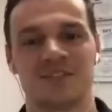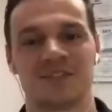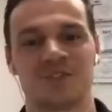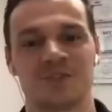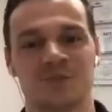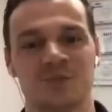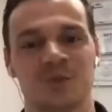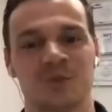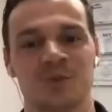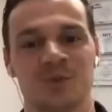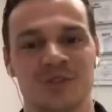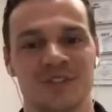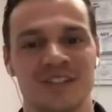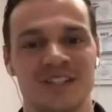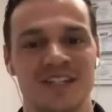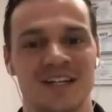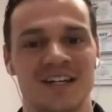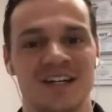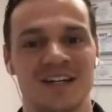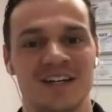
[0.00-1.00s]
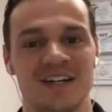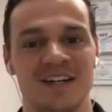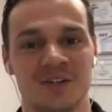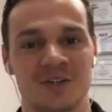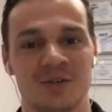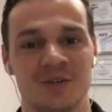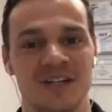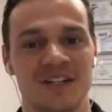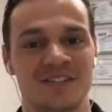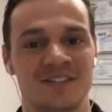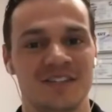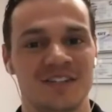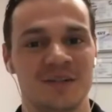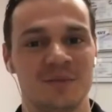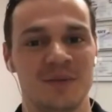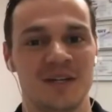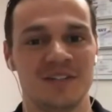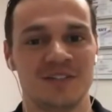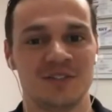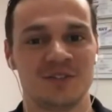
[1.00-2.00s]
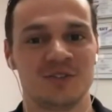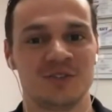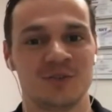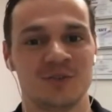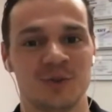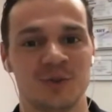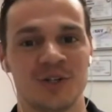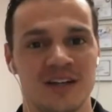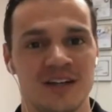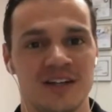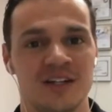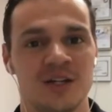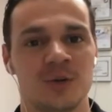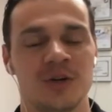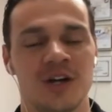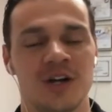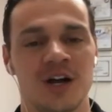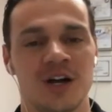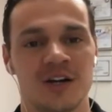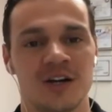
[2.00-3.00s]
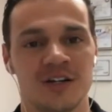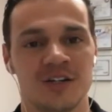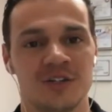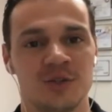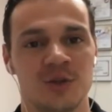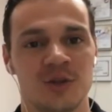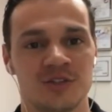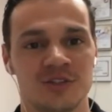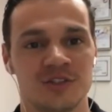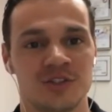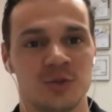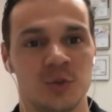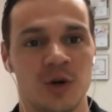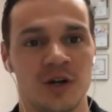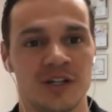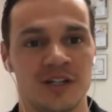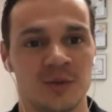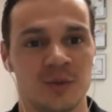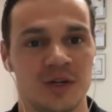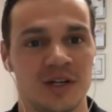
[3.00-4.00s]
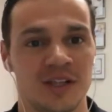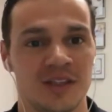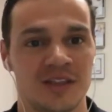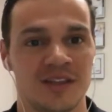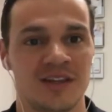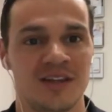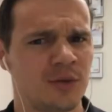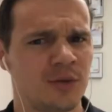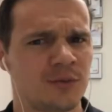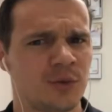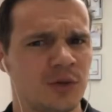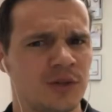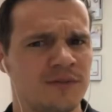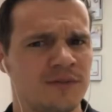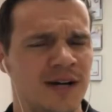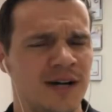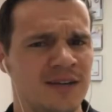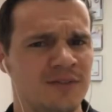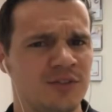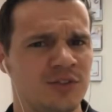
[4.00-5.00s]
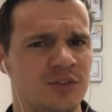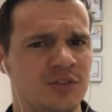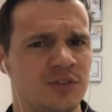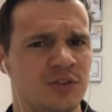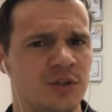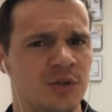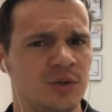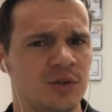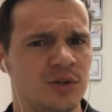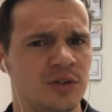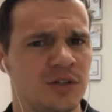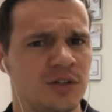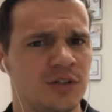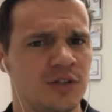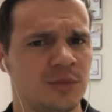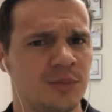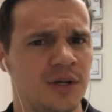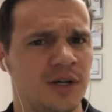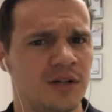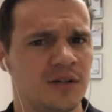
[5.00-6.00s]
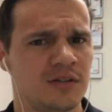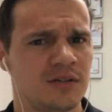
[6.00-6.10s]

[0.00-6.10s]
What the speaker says: truly a crazy and amazing story. Here we are in 2020 with 45 total under your belt.